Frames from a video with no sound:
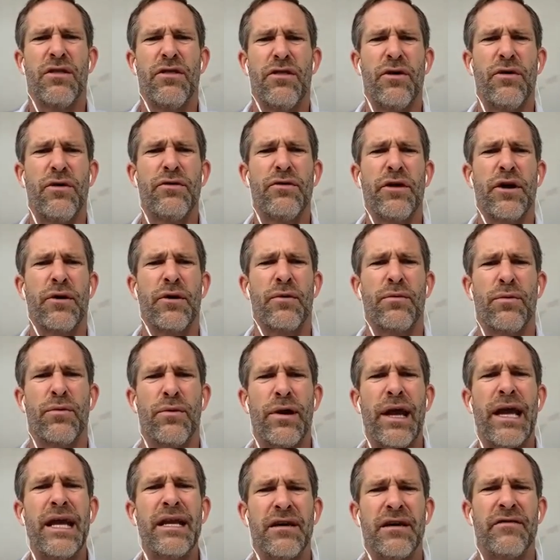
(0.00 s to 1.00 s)
though their
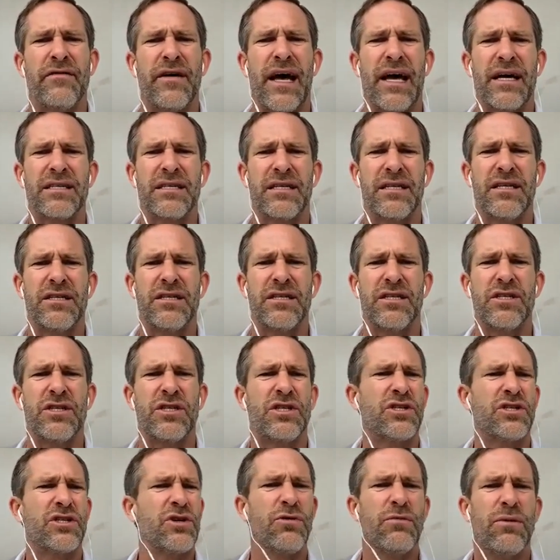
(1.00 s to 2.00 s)
rate of accidents is
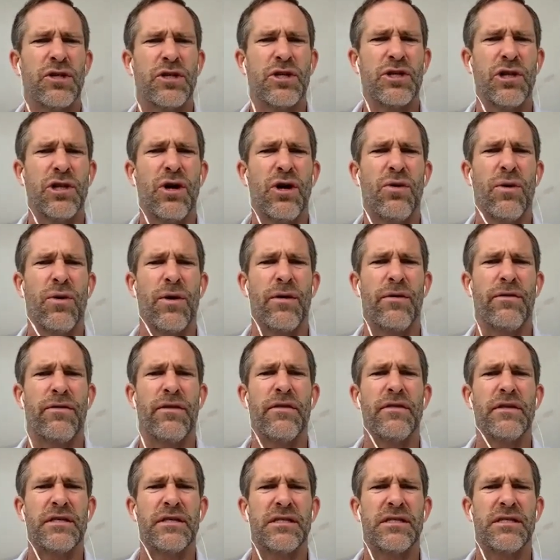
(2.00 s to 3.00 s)
so much lower
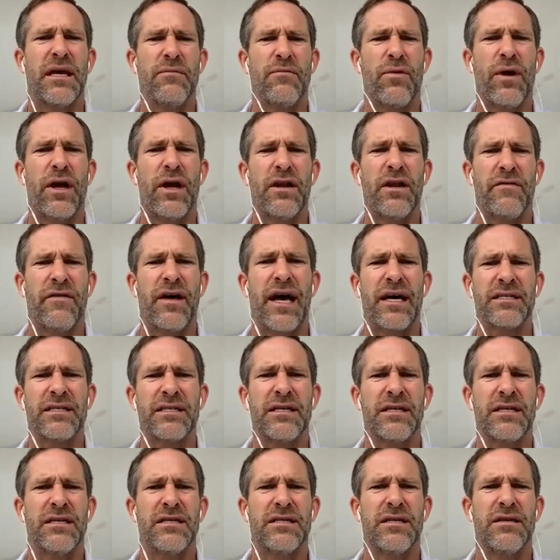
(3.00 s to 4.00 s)
than the same rate of
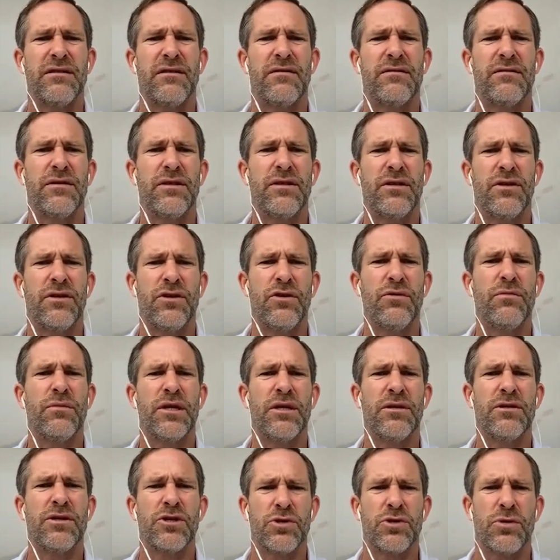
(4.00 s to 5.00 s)
accidents in
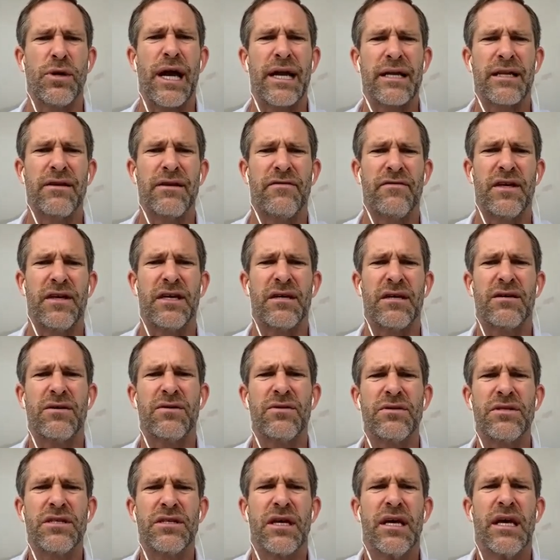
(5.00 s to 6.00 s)
human distracted
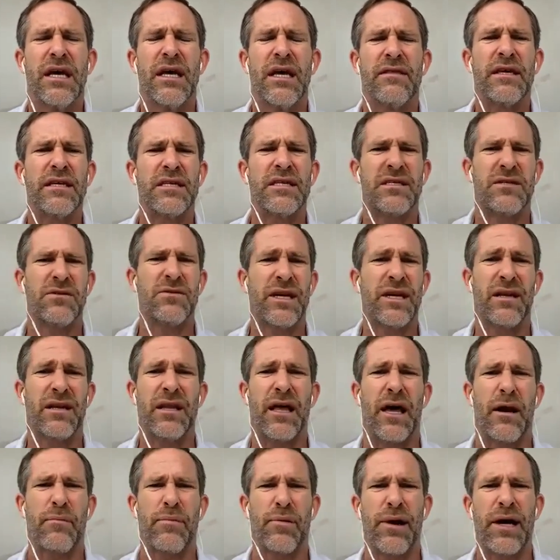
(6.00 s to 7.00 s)
vehicles, they still get a
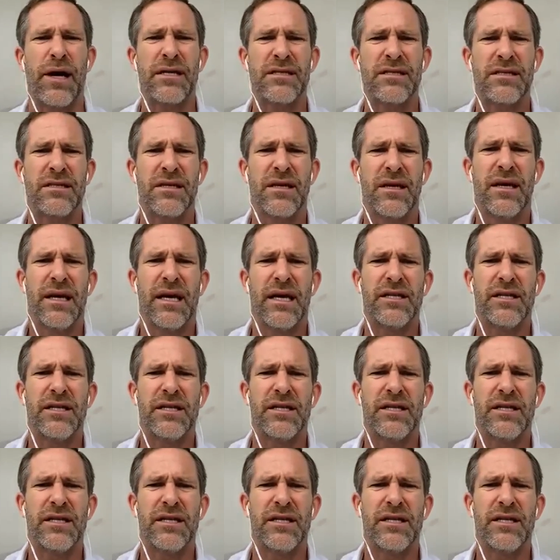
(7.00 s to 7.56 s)
lot of press.